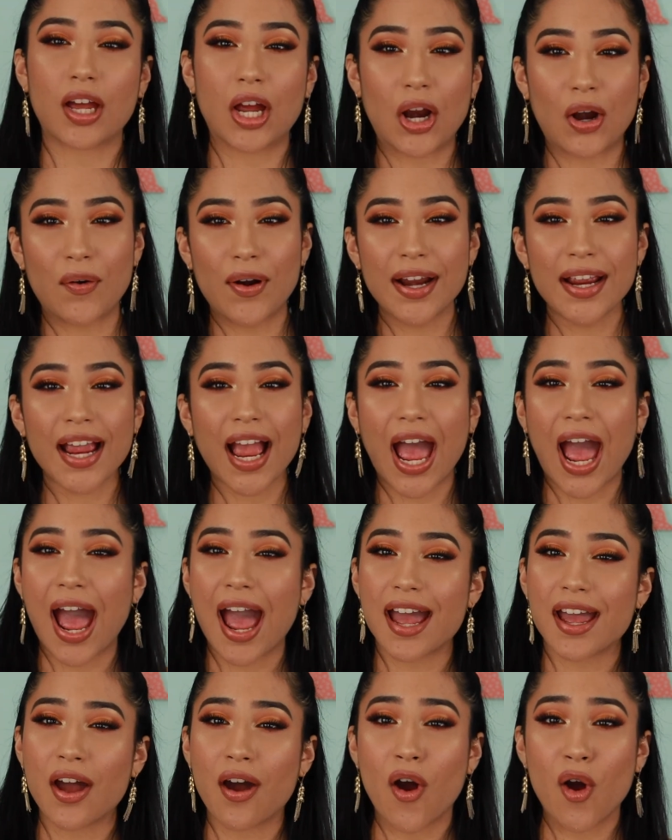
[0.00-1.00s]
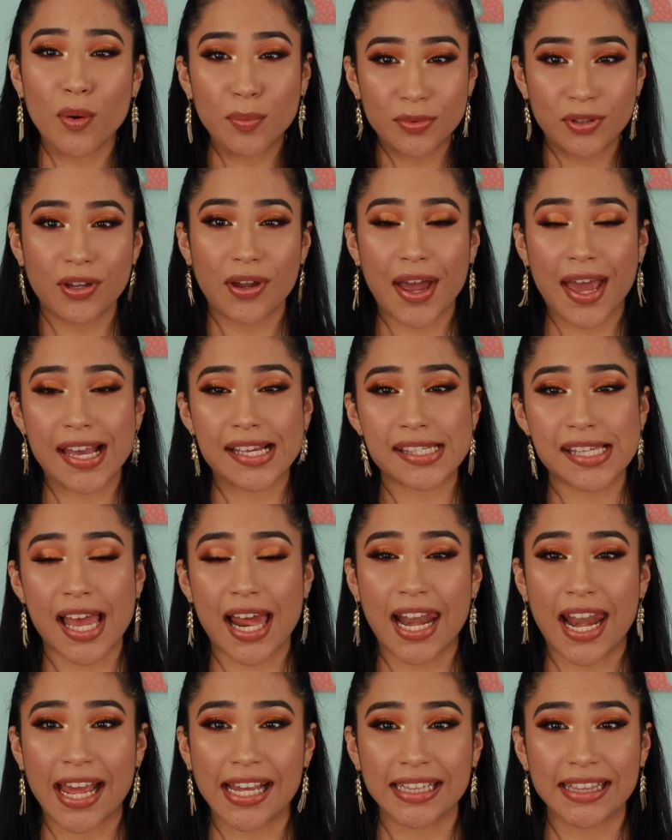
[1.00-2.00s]
All right, I hope you guys
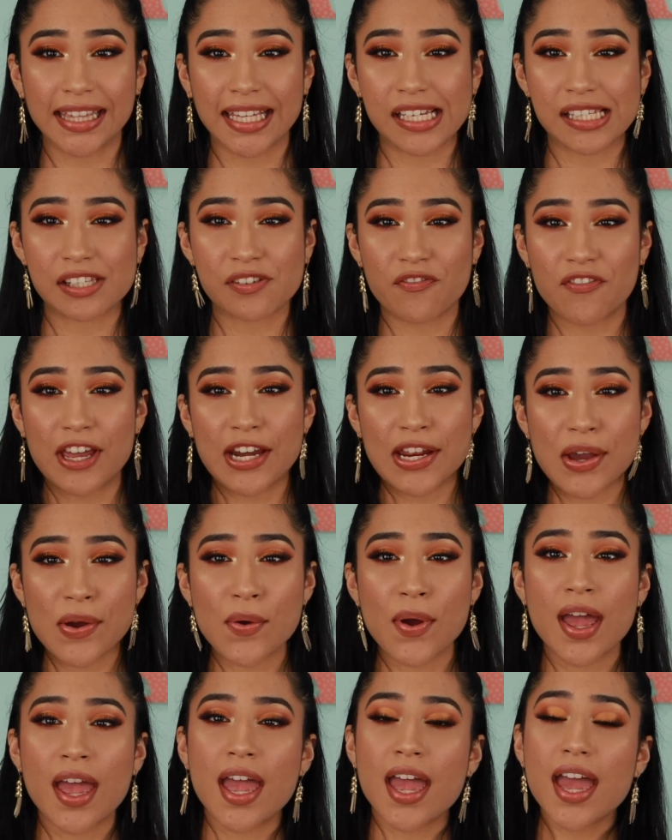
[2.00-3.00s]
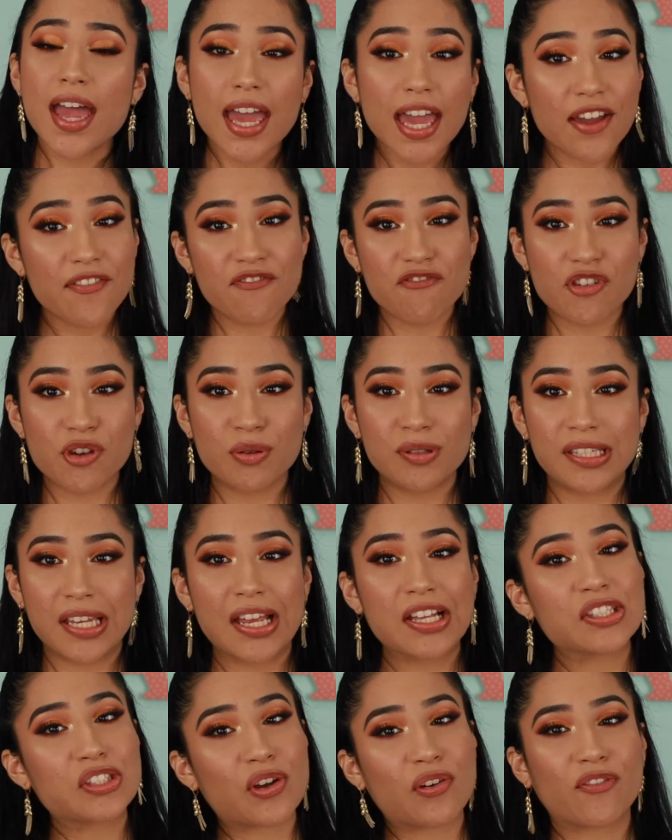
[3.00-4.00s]
liked this video. If you
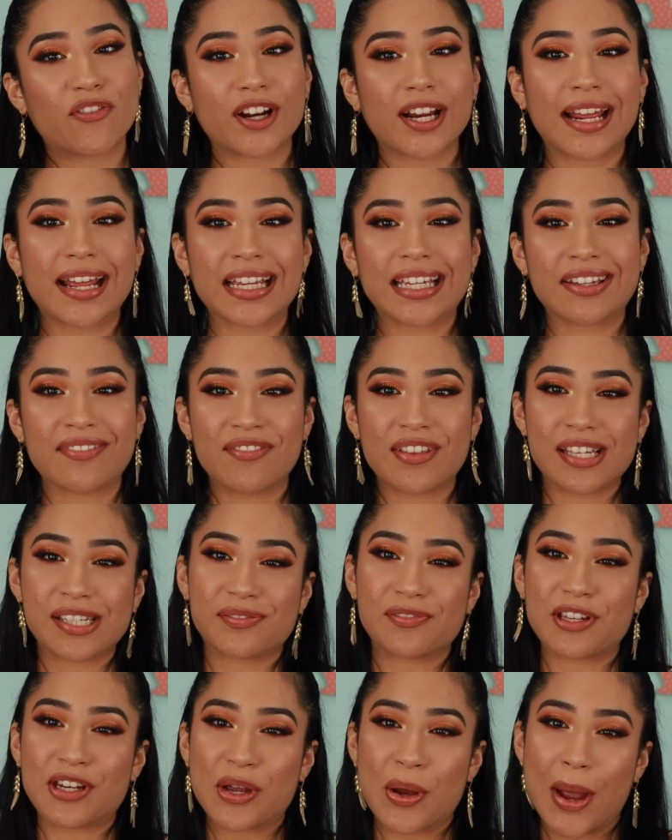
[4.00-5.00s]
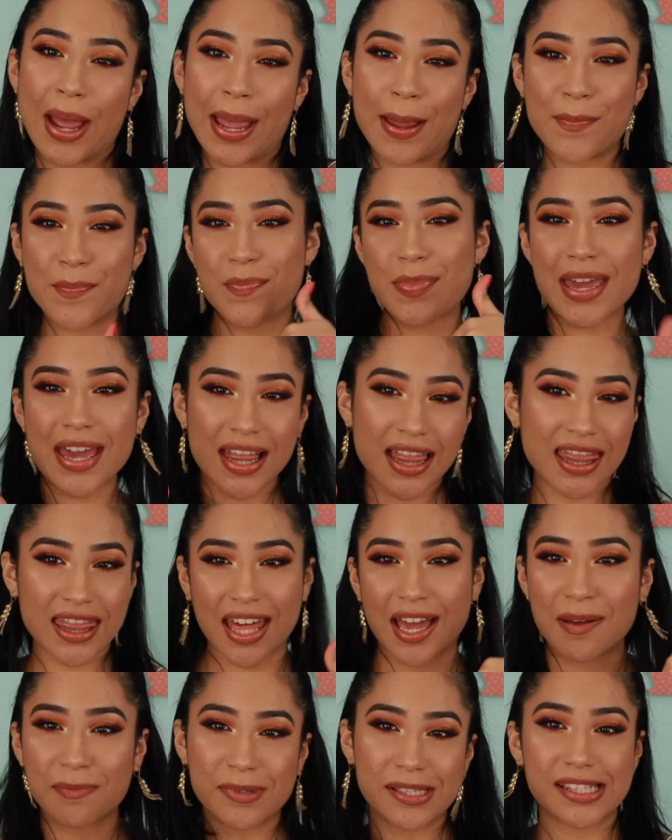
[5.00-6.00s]
did, don't forget to give this video a big
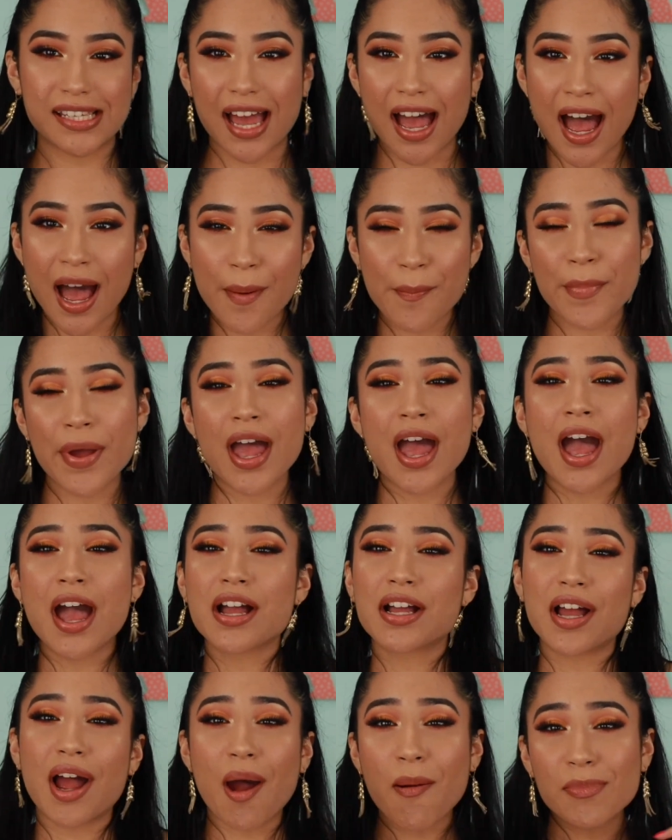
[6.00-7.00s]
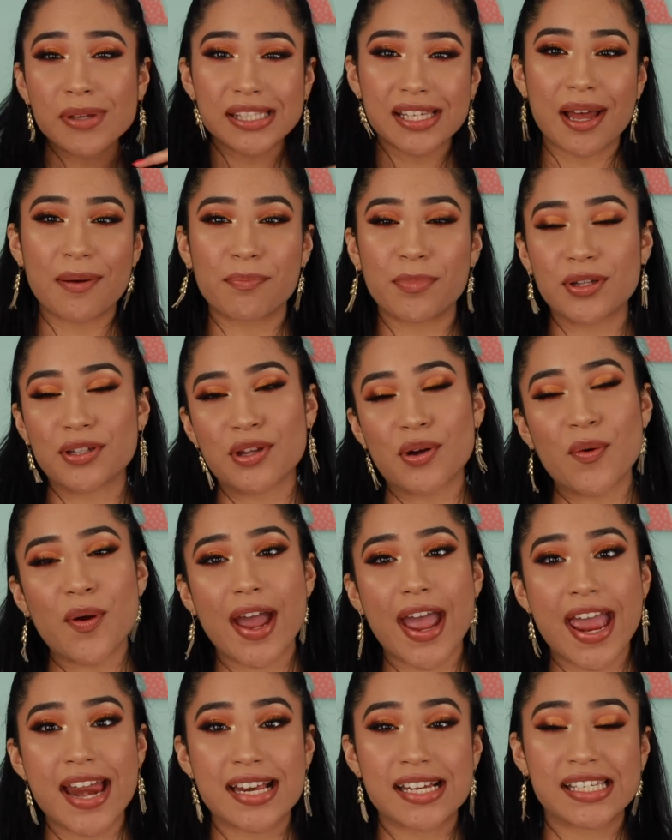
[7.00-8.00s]
thumbs up. Comment down below
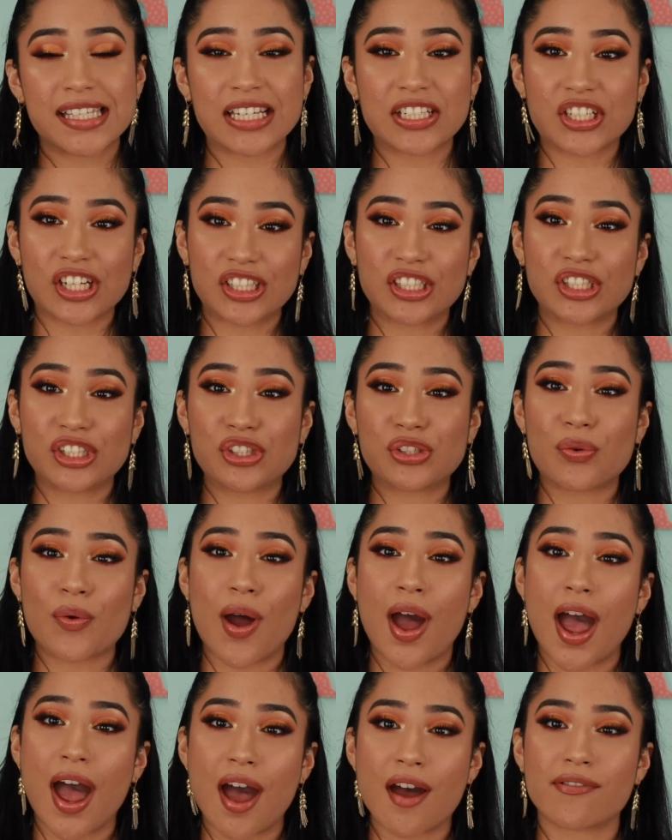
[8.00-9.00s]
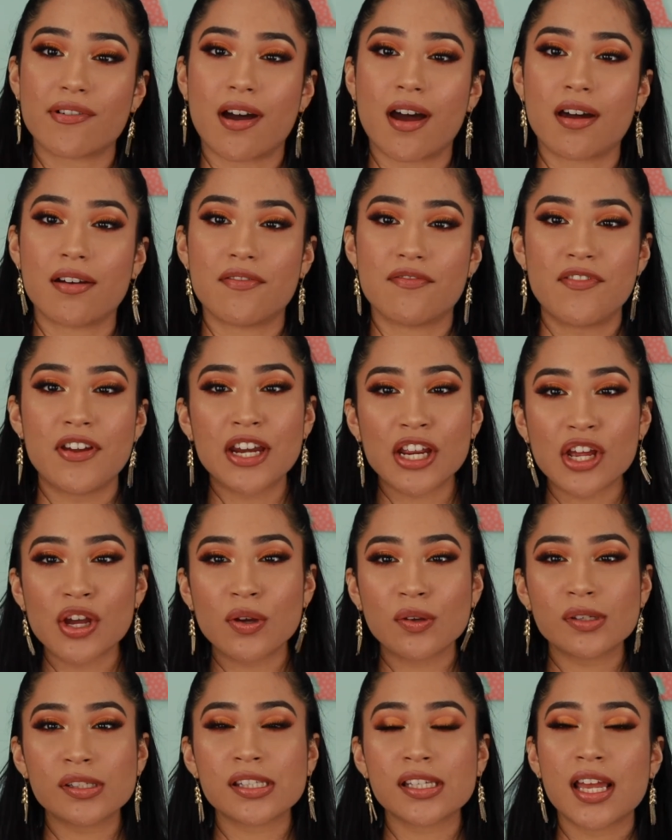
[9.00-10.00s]
any suggestions you have on
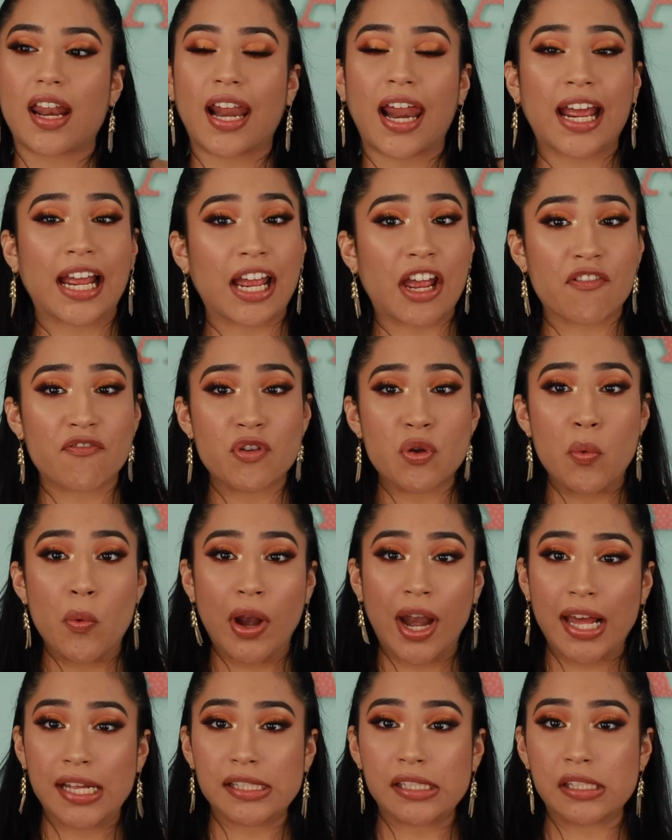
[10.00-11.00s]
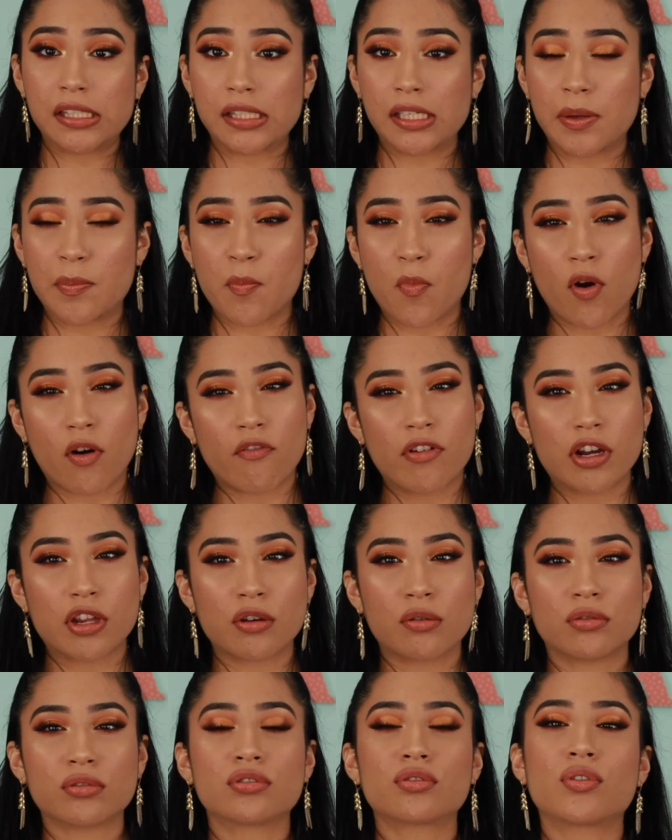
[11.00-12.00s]
videos. Like if you would like to see more
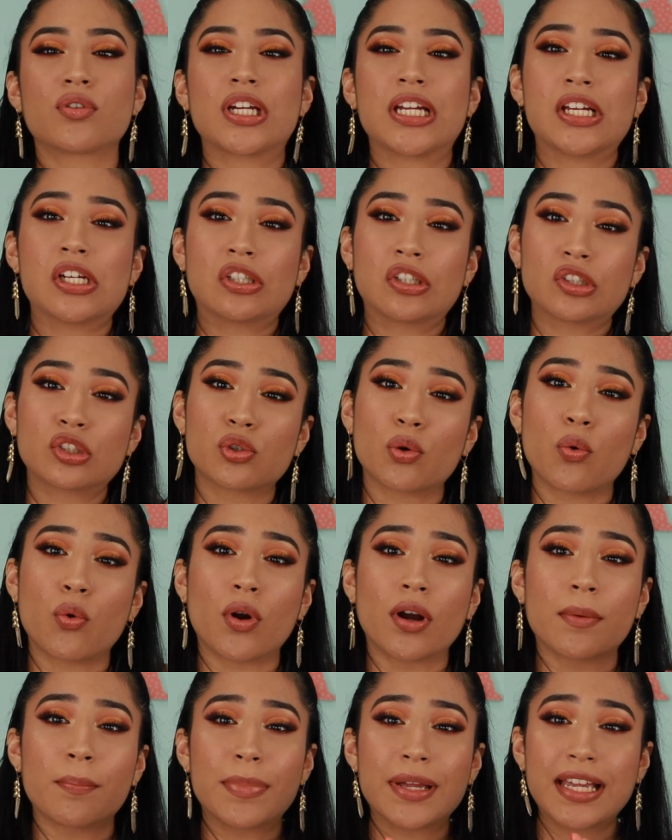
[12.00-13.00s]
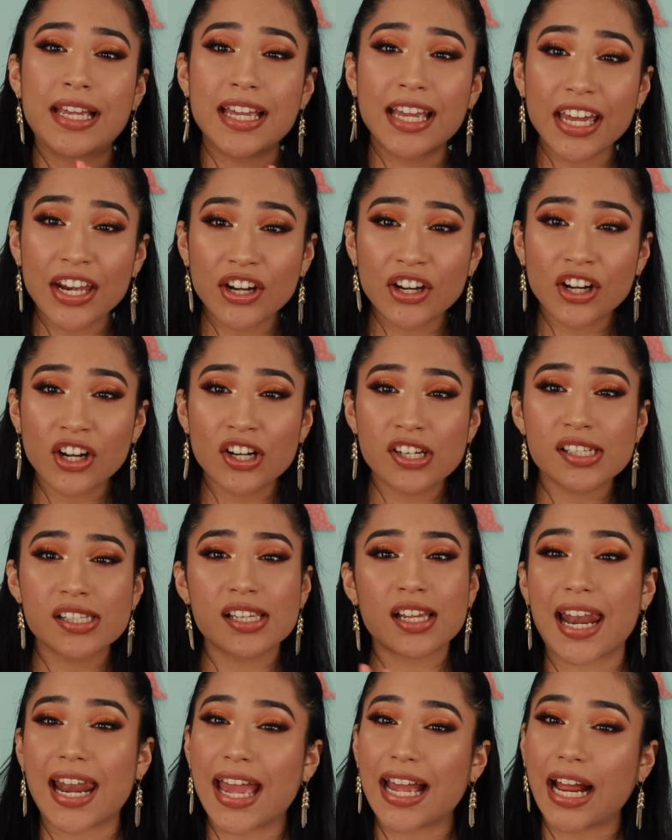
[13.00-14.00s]
videos geared toward beginners,
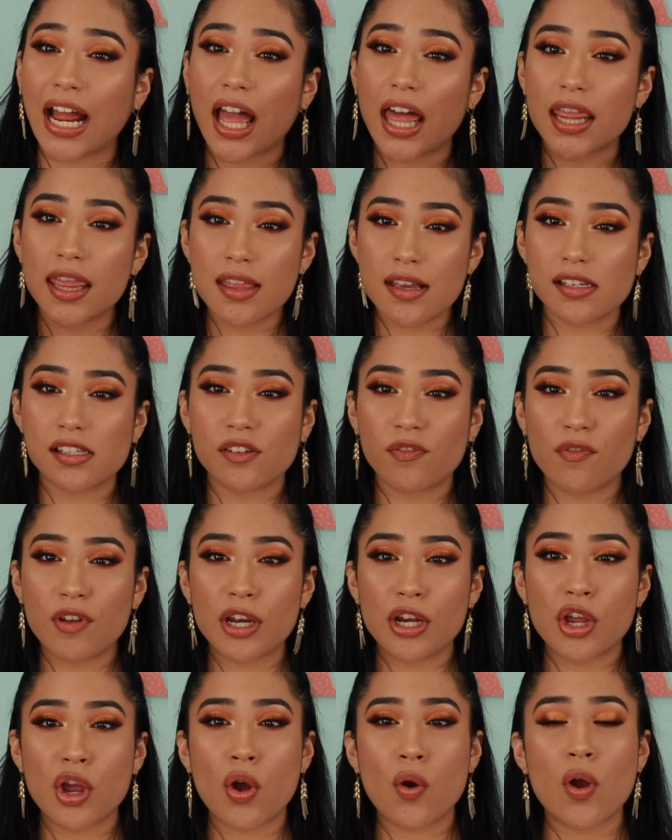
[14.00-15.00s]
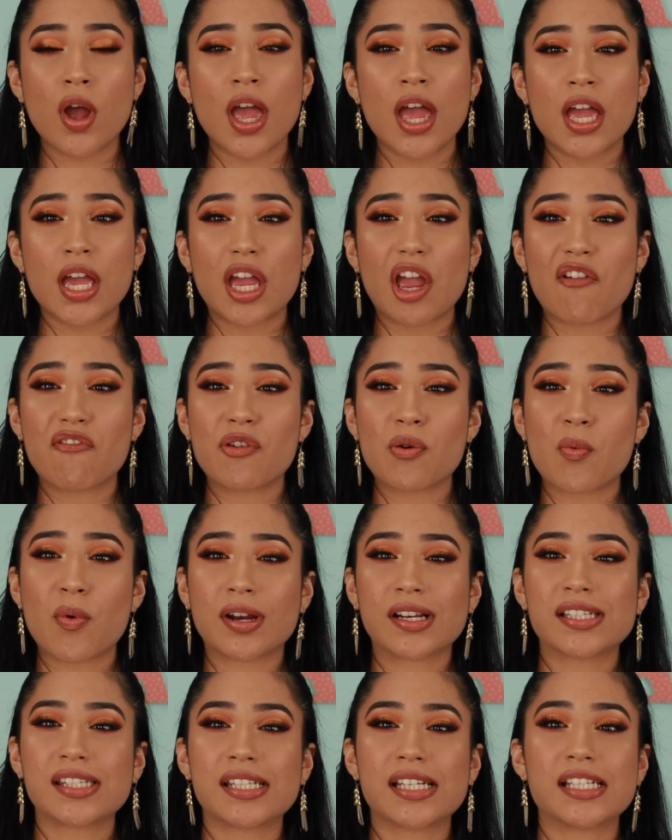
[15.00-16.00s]
like this video. If you
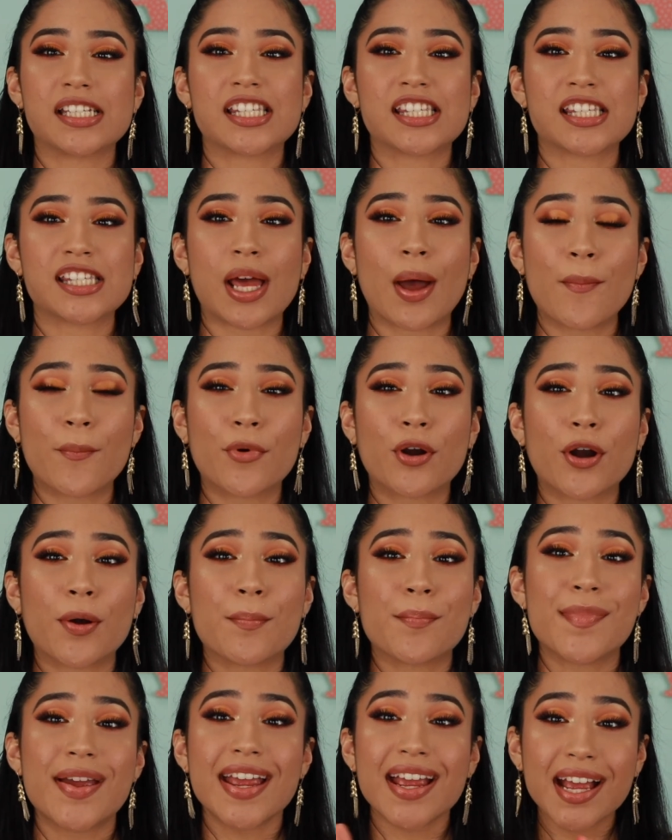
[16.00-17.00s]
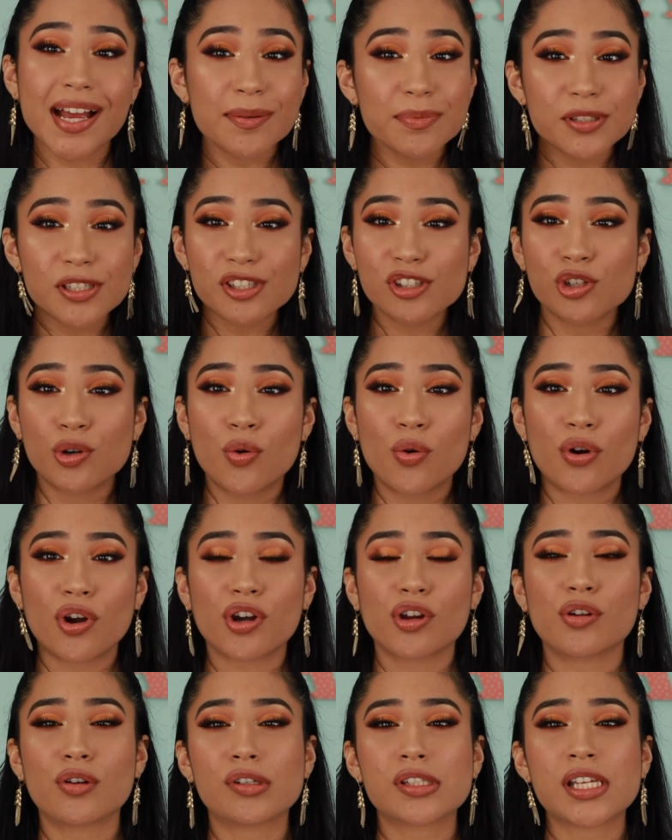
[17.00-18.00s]
want to see summer makeup
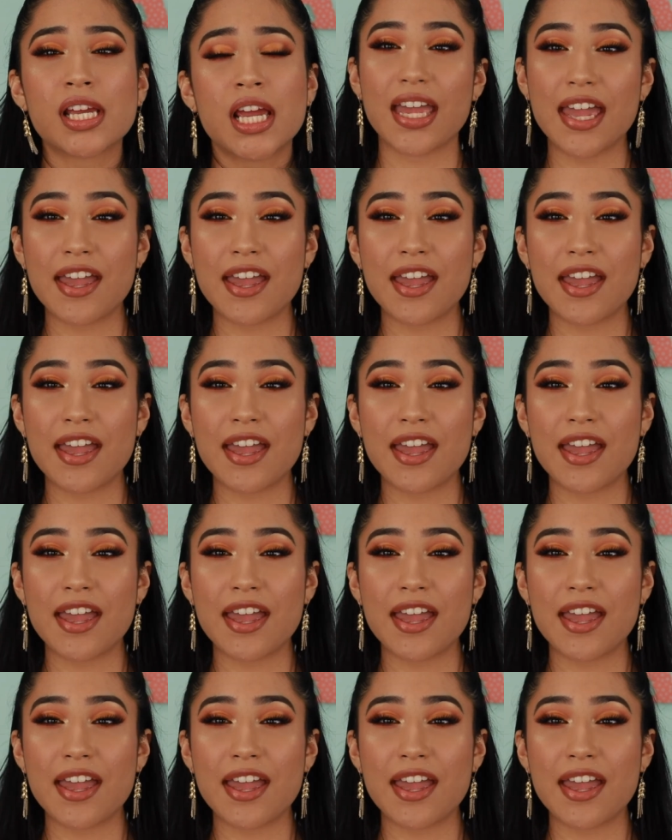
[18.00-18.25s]
tutorials.